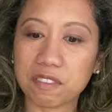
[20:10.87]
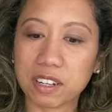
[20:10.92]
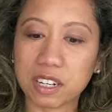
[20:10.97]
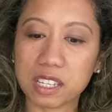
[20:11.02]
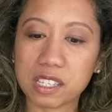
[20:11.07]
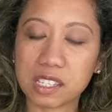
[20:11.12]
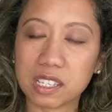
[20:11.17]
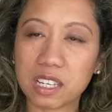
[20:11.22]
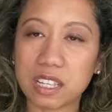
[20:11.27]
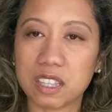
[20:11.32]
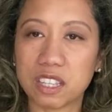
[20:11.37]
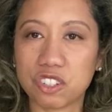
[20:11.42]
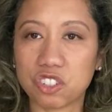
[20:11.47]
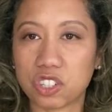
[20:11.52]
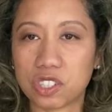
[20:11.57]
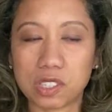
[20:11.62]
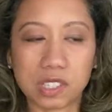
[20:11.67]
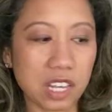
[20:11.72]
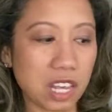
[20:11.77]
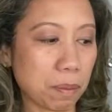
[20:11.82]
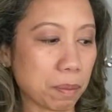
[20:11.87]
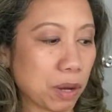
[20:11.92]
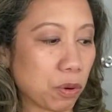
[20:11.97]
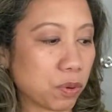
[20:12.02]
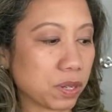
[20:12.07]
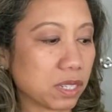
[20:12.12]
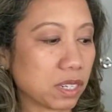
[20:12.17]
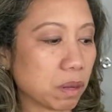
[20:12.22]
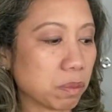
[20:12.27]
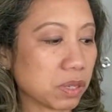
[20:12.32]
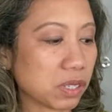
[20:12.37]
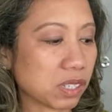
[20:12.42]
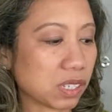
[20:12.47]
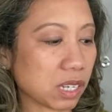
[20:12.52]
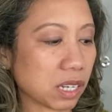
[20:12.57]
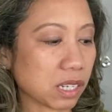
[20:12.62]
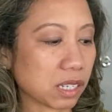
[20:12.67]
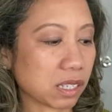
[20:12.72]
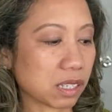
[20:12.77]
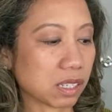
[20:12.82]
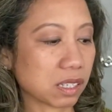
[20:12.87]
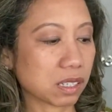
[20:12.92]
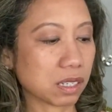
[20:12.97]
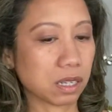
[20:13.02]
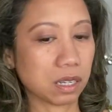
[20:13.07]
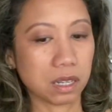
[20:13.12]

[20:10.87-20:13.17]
and I see it just came out with number 6.